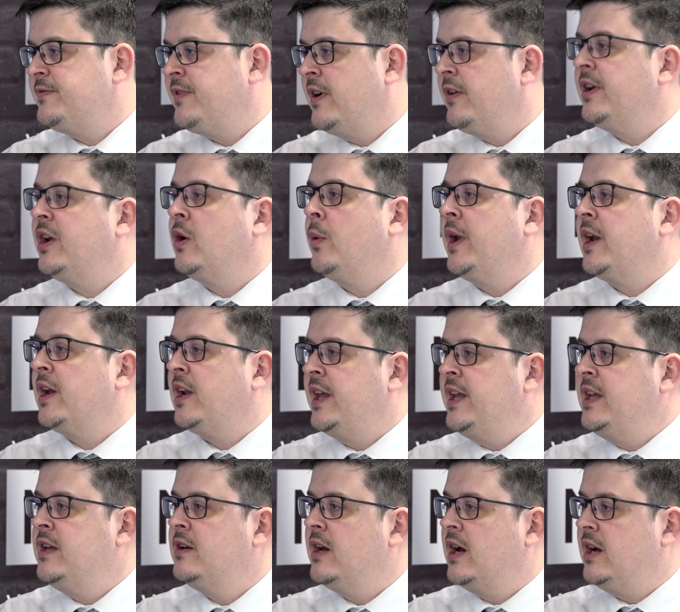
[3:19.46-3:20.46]
very
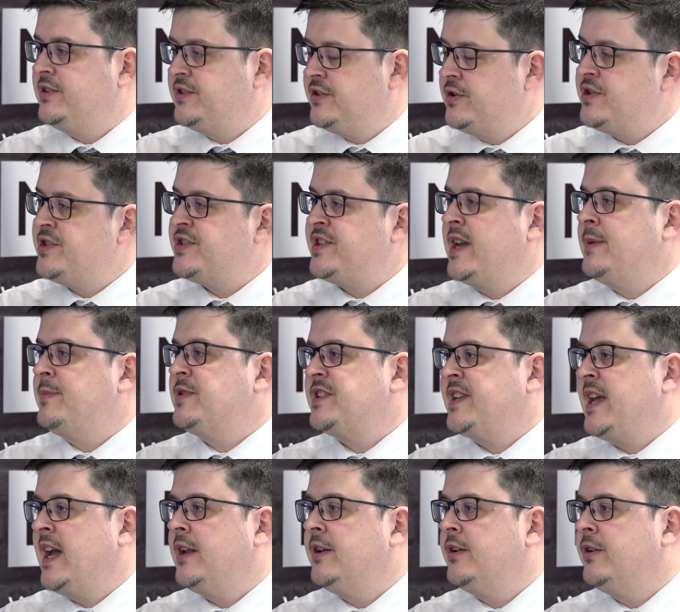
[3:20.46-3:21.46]
quickly to the same
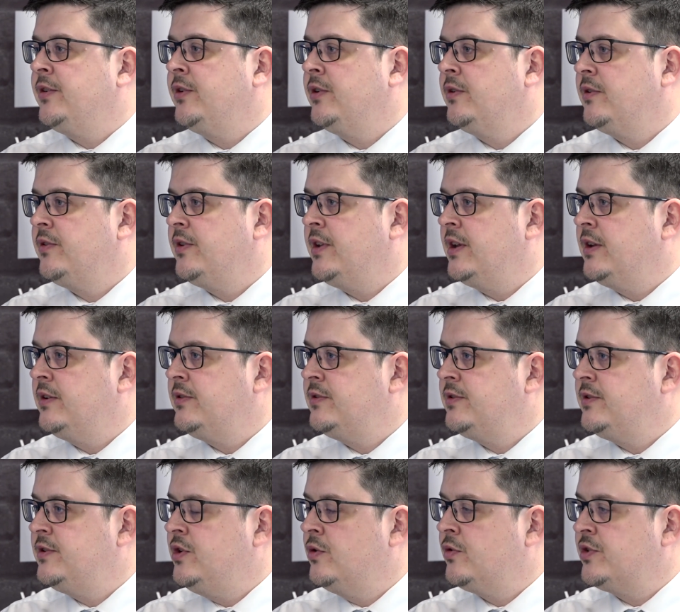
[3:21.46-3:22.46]
standard that
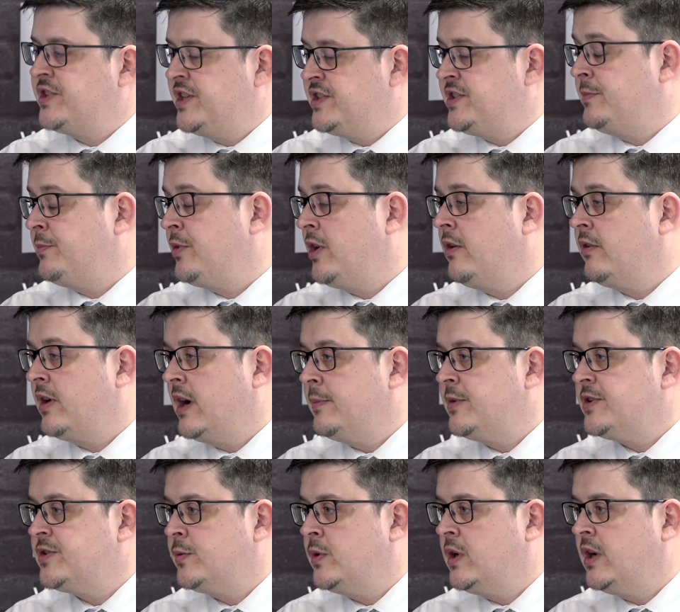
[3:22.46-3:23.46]
your existing
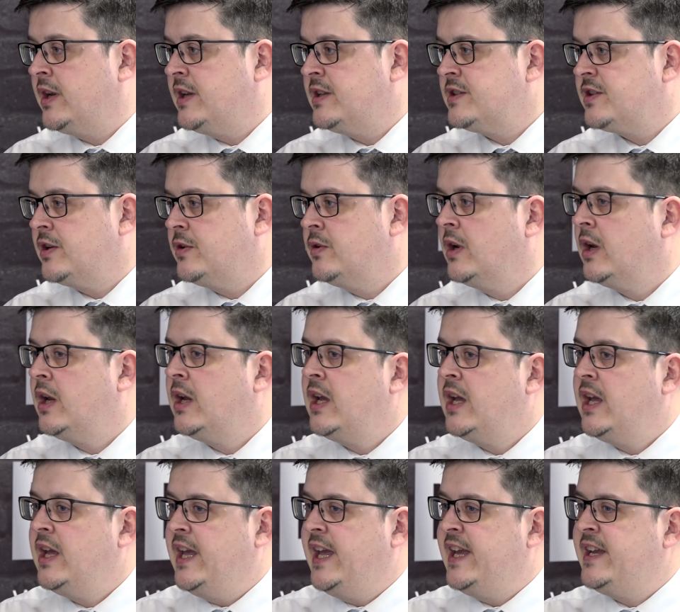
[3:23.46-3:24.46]
programmers are working to.
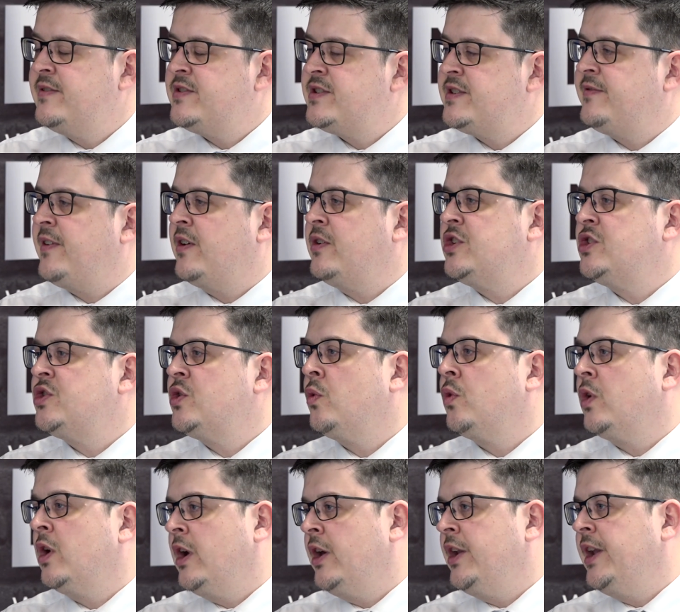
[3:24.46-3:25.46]
It gives us a very
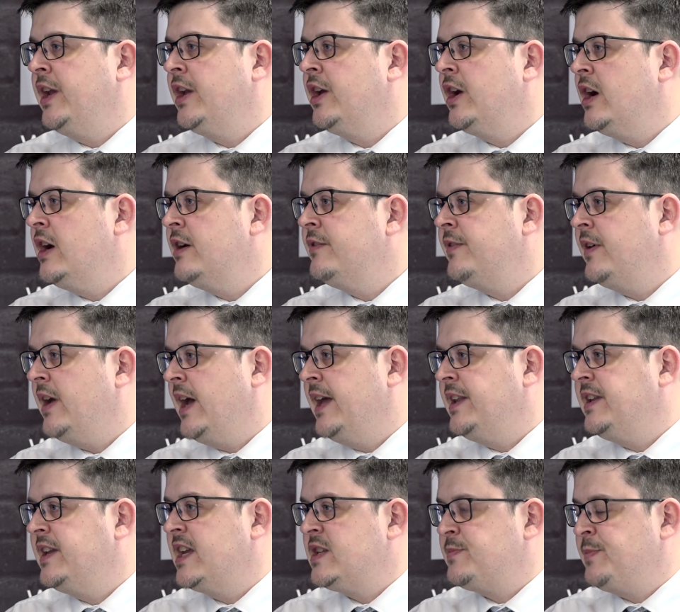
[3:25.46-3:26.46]
short learning curve
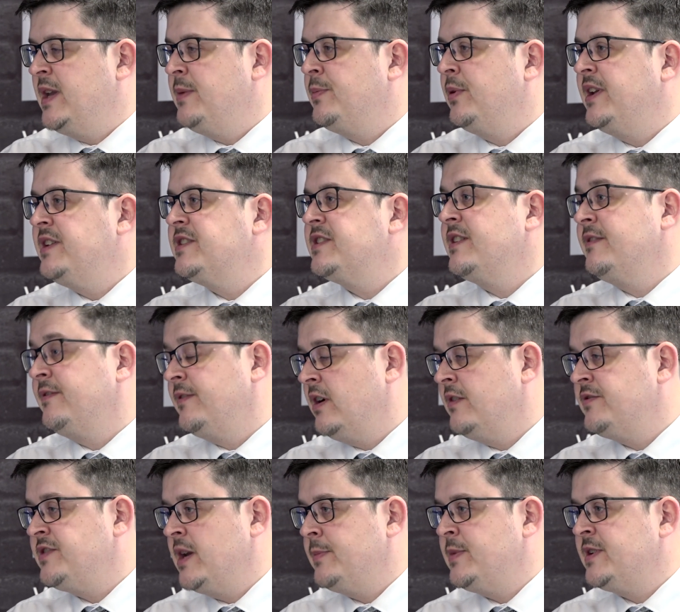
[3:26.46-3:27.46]
and gets people into the flow
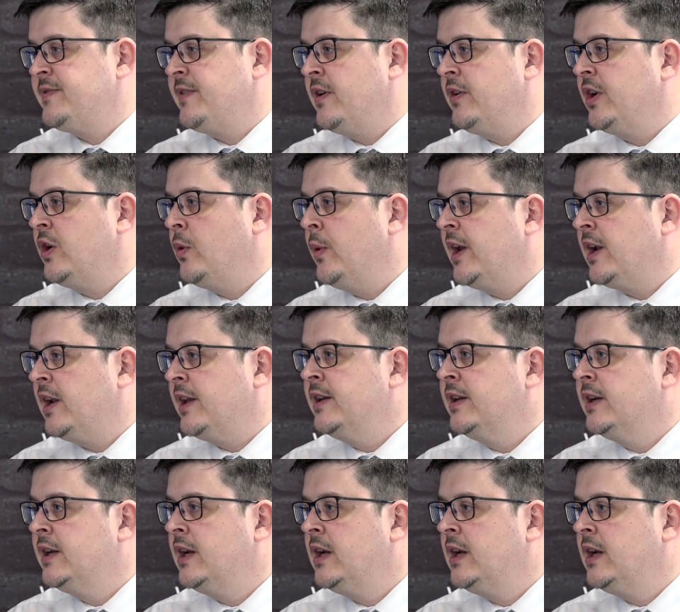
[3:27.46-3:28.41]
of Tebis very quickly.